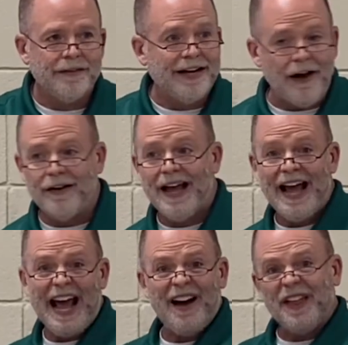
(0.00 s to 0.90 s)
Now,
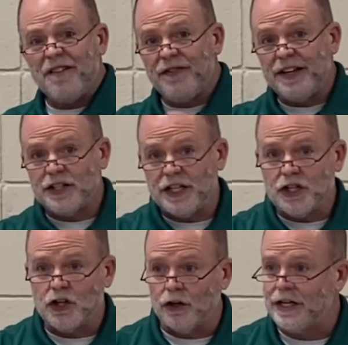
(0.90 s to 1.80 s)
how that fits
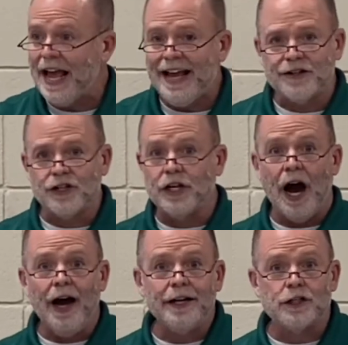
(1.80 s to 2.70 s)
in church is
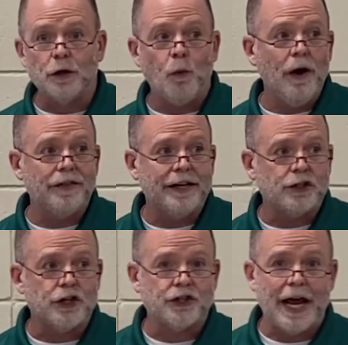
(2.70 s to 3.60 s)
God is the one that
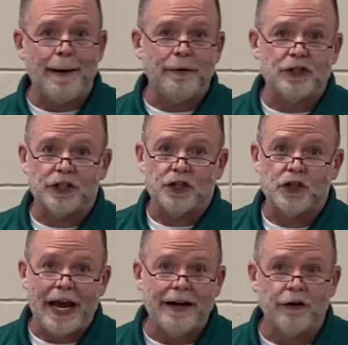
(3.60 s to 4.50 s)
has established the
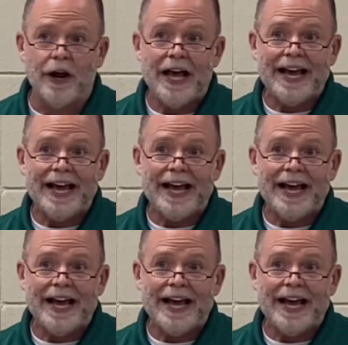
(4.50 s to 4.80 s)
standard.